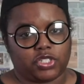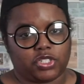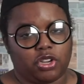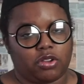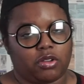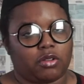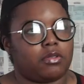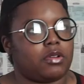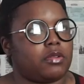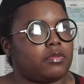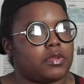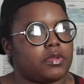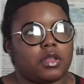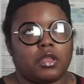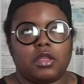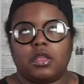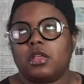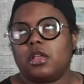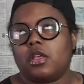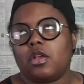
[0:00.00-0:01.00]
choker one,
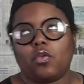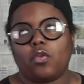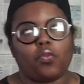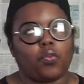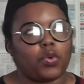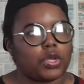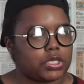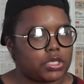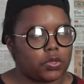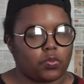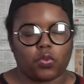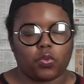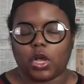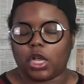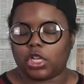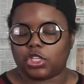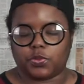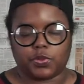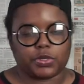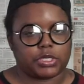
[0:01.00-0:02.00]
was a
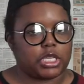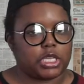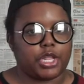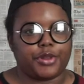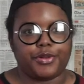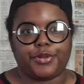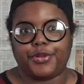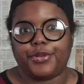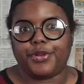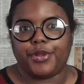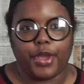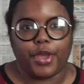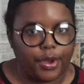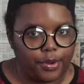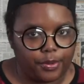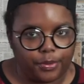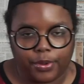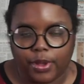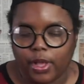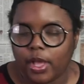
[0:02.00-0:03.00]
100%
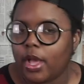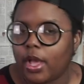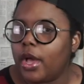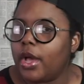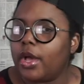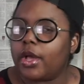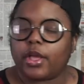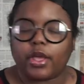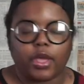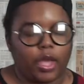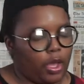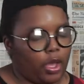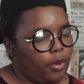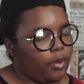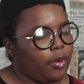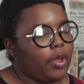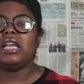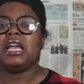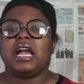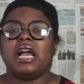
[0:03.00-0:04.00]
no
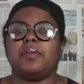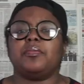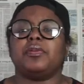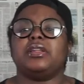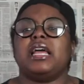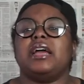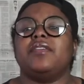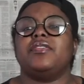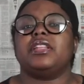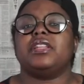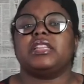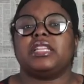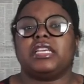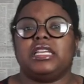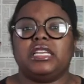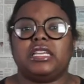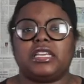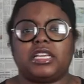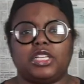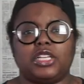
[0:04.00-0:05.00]
go. I'm gonna have a
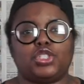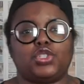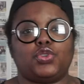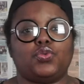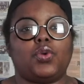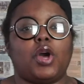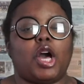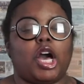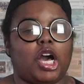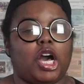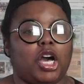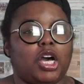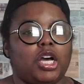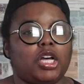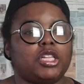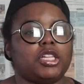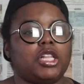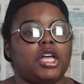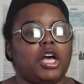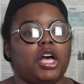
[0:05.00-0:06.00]
link to
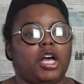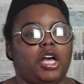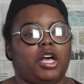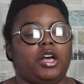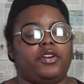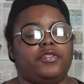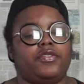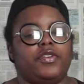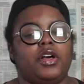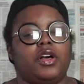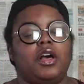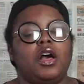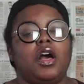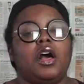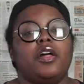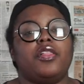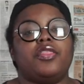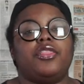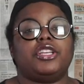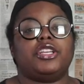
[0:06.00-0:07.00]
all of
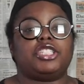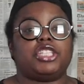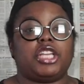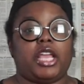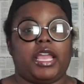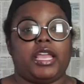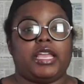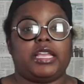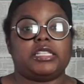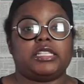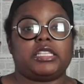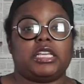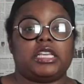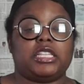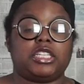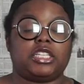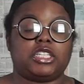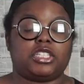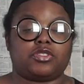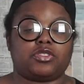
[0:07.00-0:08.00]
the chains in
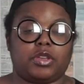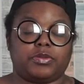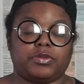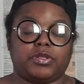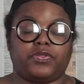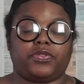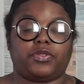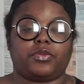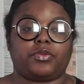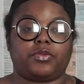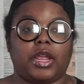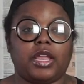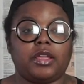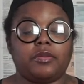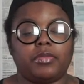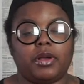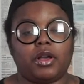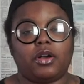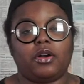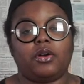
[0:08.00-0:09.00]
the description from
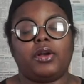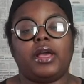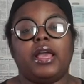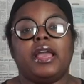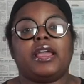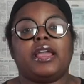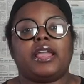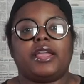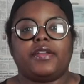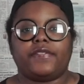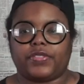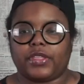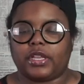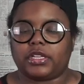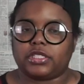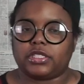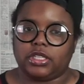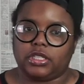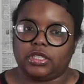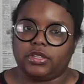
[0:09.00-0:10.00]
Rainbow if they're
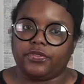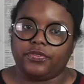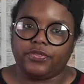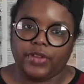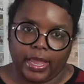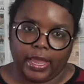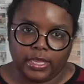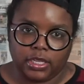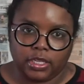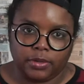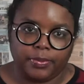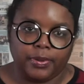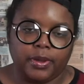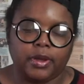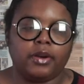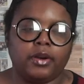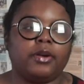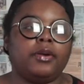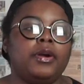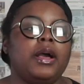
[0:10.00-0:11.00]
still
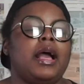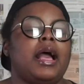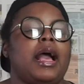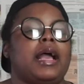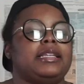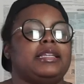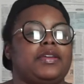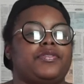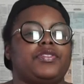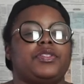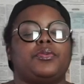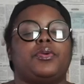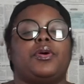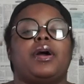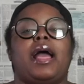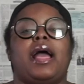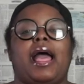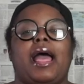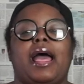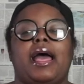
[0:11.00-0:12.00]
available. I definitely will
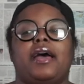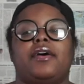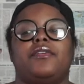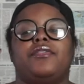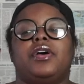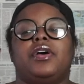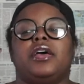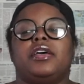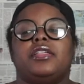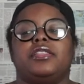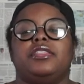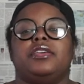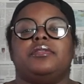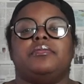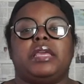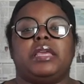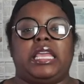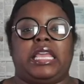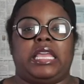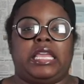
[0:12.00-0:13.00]
have
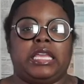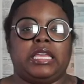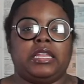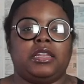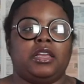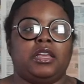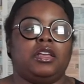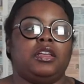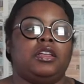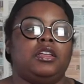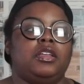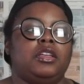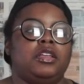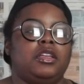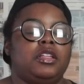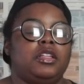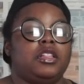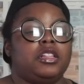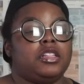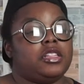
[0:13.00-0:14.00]
them in
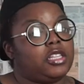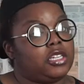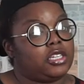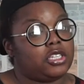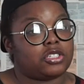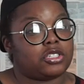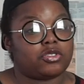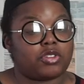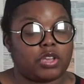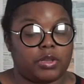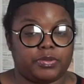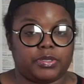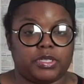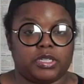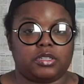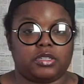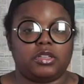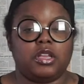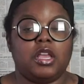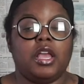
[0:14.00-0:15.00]
the
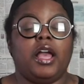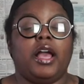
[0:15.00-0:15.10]
description.